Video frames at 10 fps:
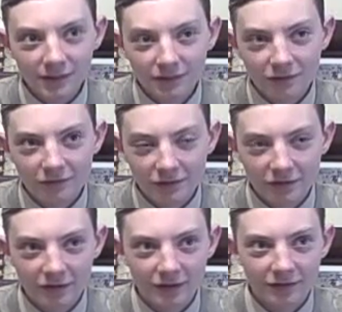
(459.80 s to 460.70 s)
It's always a
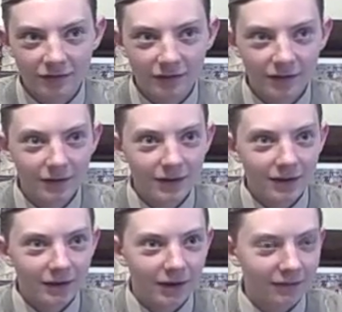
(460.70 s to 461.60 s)
sight to see.
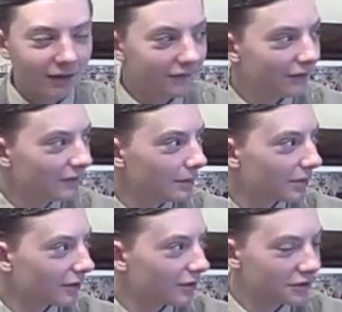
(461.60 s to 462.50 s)
I had like 50
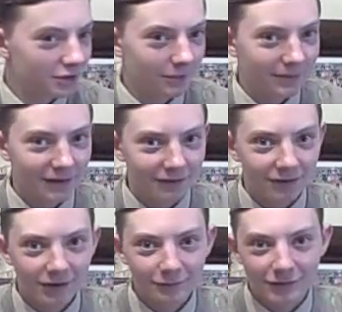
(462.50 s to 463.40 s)
birds chirping
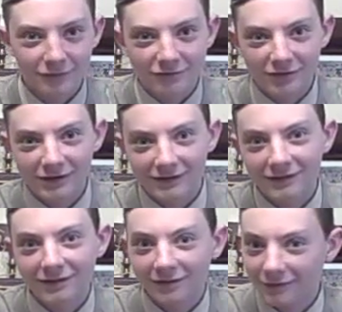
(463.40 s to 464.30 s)
outside when I was trying to
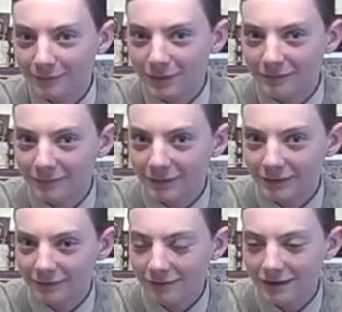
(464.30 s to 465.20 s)
get to sleep.
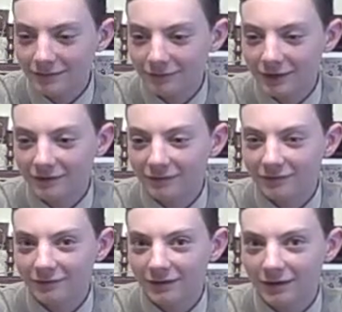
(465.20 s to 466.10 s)
But what can you
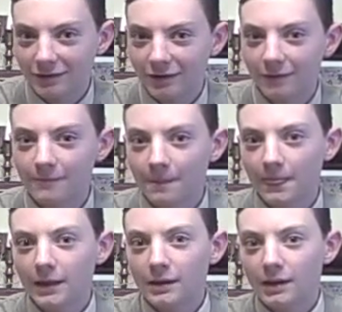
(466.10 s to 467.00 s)
do there, you know?
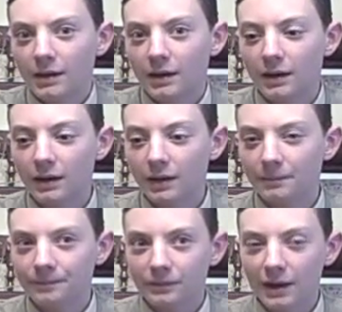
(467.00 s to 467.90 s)

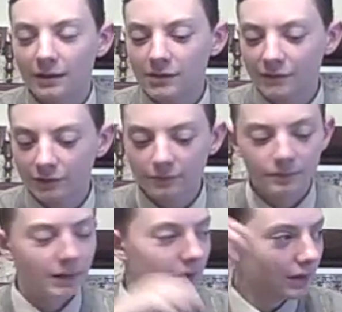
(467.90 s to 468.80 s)
However,
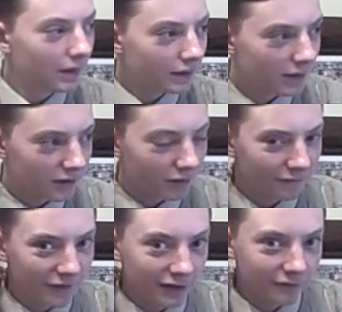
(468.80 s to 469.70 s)

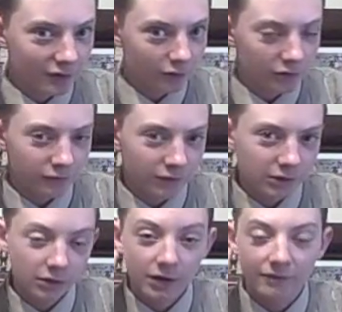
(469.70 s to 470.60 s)
effectiveness was really
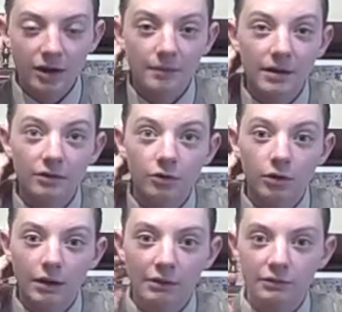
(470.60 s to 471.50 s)
good. I recommend you
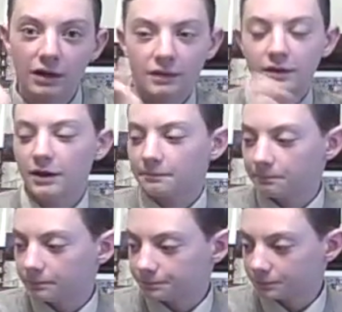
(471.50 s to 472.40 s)
go out and get that.
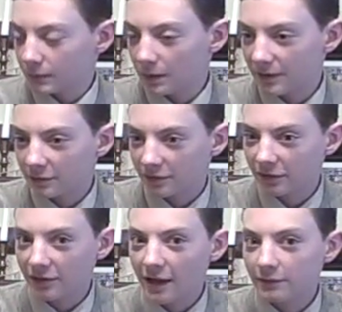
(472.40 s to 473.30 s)
About a
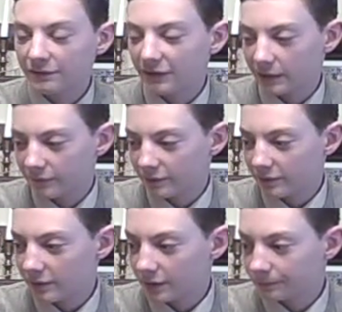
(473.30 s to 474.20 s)
6-hour effectiveness
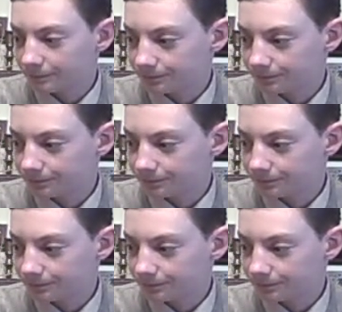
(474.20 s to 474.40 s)
there.